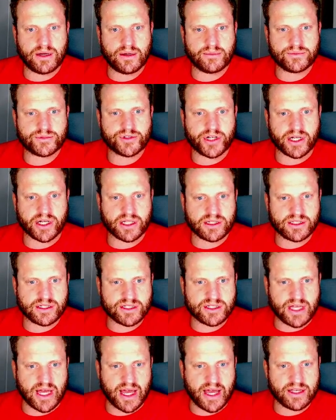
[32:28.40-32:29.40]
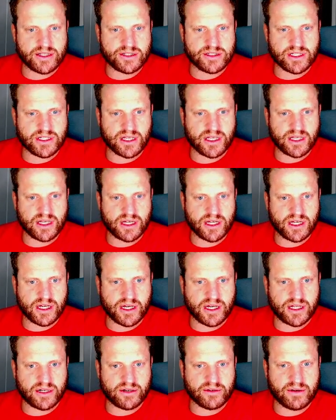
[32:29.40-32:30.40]
try to get the sizing
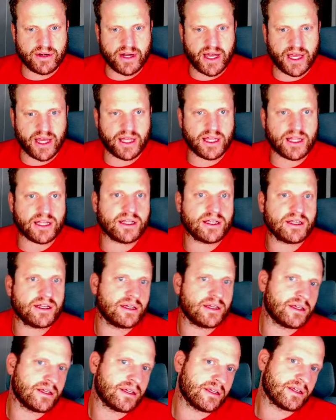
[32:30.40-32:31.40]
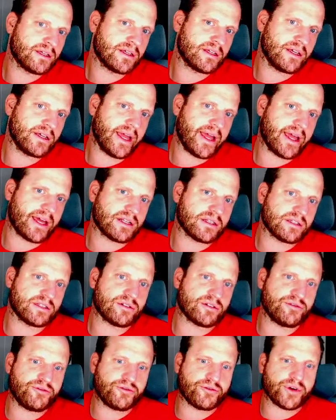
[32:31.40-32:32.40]
kind of right. Add a
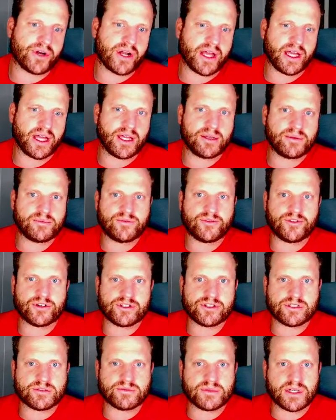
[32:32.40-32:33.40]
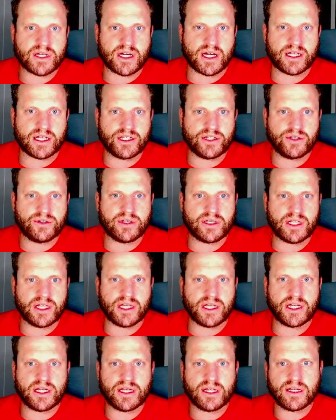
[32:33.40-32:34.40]
little frame for some continuity.